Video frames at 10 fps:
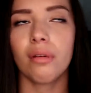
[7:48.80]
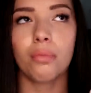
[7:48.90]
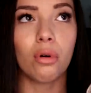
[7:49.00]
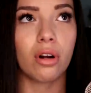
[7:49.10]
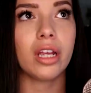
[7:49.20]

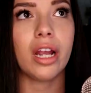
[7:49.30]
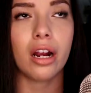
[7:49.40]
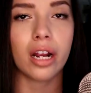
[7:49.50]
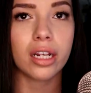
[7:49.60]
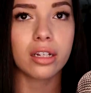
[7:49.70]
poor
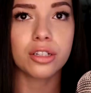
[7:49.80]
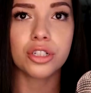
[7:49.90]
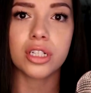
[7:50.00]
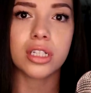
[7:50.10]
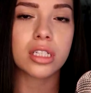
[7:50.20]
Karen,
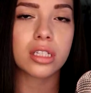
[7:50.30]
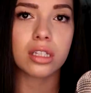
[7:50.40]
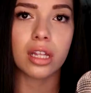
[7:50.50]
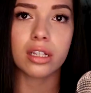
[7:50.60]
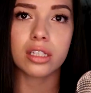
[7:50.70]
she's
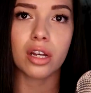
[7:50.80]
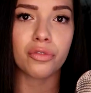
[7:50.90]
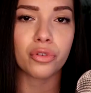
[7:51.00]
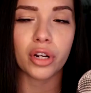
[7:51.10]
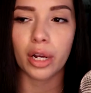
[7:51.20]
like
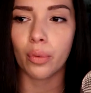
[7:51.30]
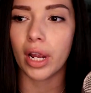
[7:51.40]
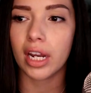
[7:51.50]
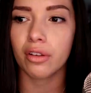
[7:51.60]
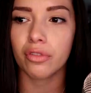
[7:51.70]
suffering,
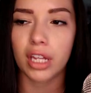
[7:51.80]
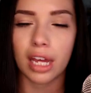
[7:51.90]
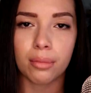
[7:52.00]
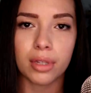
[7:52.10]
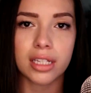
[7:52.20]
waiting for
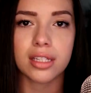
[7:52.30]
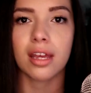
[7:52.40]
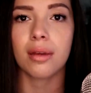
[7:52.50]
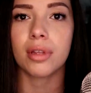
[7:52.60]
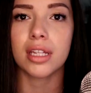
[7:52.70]
the ambulance.
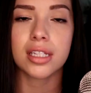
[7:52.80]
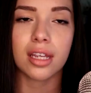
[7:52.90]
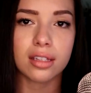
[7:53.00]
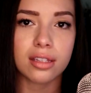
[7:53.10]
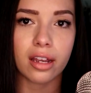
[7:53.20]
The ambulance
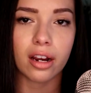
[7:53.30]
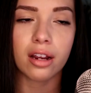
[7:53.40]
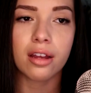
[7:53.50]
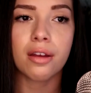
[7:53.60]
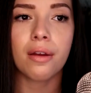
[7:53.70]
gets
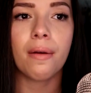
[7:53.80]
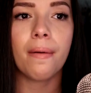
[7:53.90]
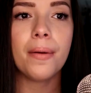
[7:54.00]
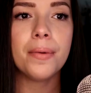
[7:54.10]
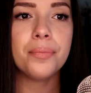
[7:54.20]
there,
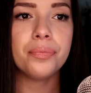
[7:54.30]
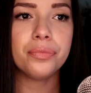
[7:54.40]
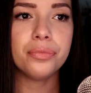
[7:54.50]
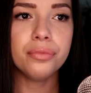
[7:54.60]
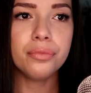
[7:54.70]

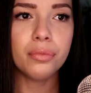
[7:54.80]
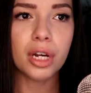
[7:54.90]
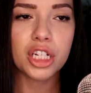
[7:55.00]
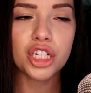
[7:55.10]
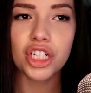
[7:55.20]

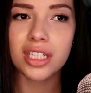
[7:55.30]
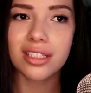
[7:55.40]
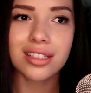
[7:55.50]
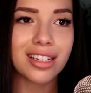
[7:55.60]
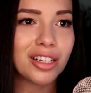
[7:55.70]
but she
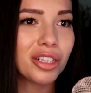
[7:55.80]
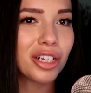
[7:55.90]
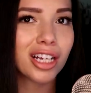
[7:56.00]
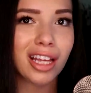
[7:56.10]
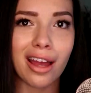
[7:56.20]

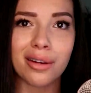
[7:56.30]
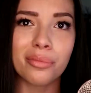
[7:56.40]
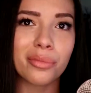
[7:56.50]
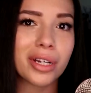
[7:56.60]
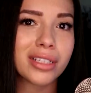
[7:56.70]
still,
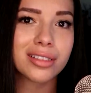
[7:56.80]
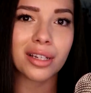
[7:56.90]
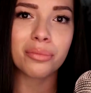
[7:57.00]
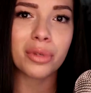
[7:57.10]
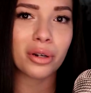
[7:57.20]
again, by
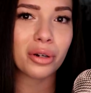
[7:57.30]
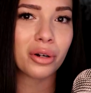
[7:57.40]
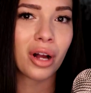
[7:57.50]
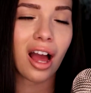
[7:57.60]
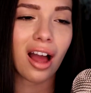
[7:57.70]
some
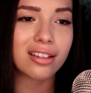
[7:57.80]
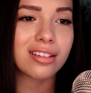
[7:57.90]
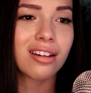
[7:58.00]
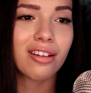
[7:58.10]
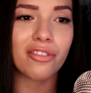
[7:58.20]
miracle,
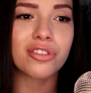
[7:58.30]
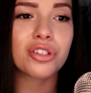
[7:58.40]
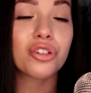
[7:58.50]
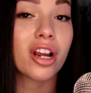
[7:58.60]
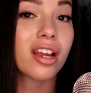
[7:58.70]
has enough
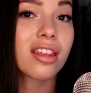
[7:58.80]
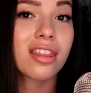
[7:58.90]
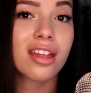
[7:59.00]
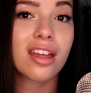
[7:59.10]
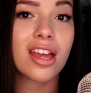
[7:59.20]

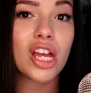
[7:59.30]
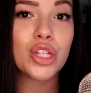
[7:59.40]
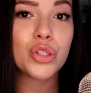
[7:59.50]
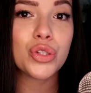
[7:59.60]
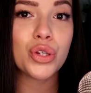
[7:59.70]
strength
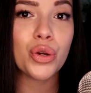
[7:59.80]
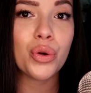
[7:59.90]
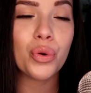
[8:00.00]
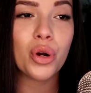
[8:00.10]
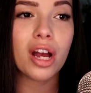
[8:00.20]

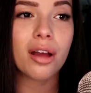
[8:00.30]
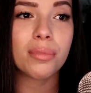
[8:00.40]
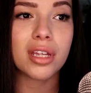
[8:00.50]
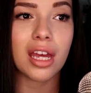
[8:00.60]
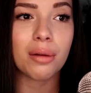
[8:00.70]
to
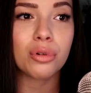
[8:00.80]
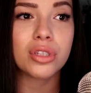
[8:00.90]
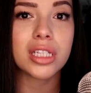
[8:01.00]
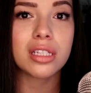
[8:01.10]
be able to